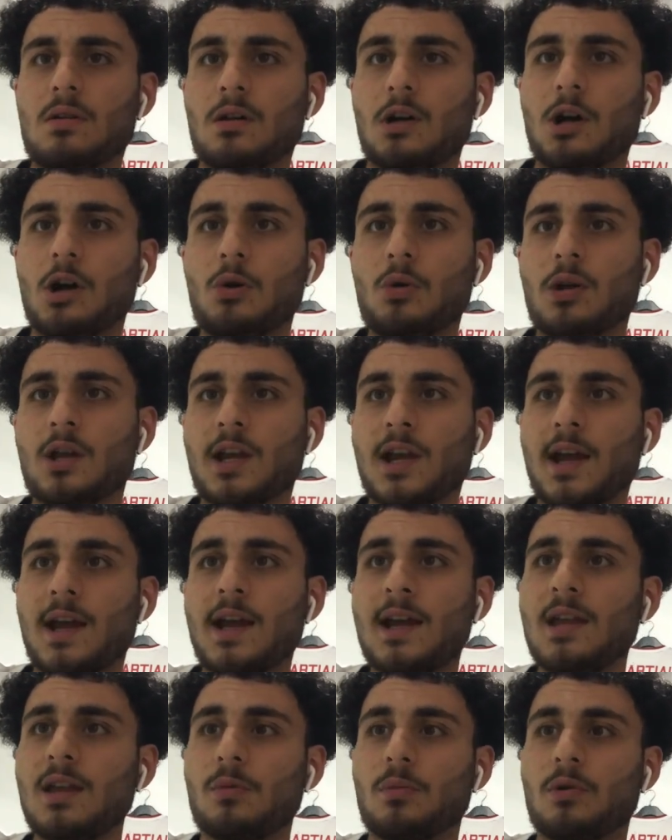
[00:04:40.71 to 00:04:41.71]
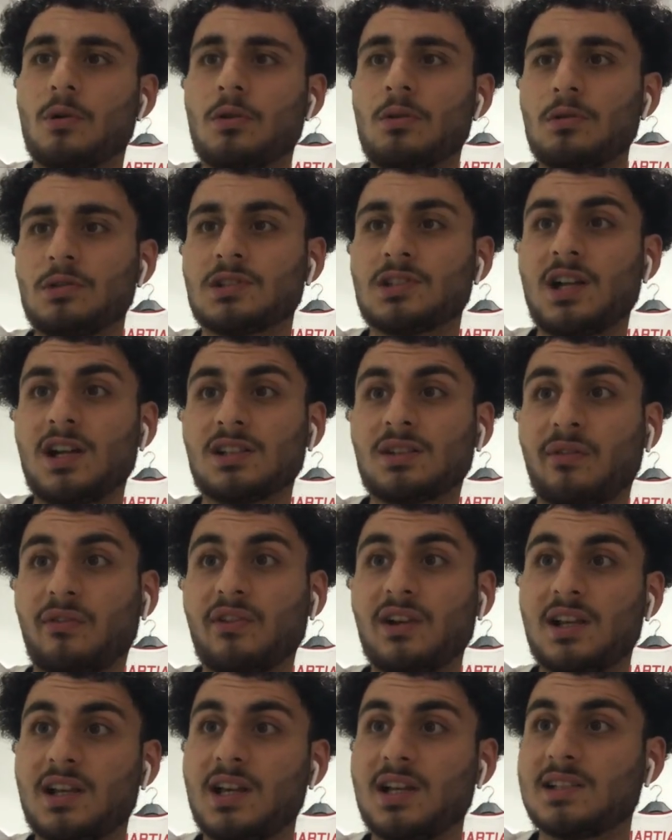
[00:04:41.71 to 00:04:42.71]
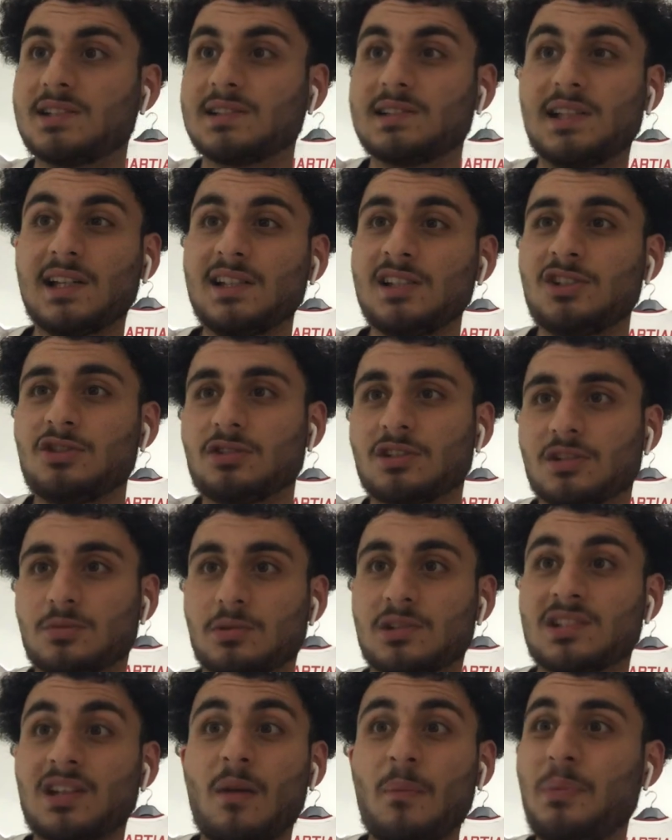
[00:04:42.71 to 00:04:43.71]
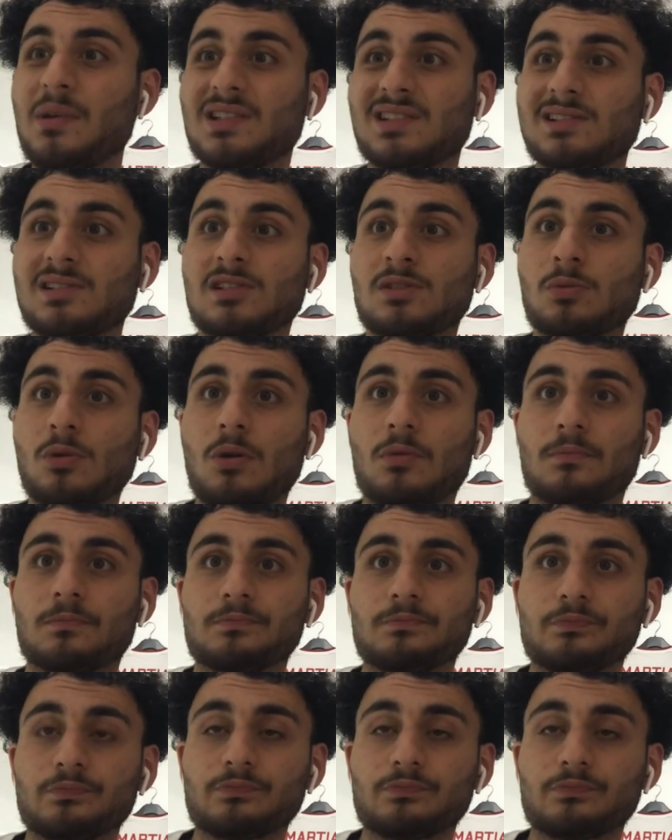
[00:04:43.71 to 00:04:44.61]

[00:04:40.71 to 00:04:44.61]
Okay, bro. This guy's free kicks, dangerous. Set pieces as well.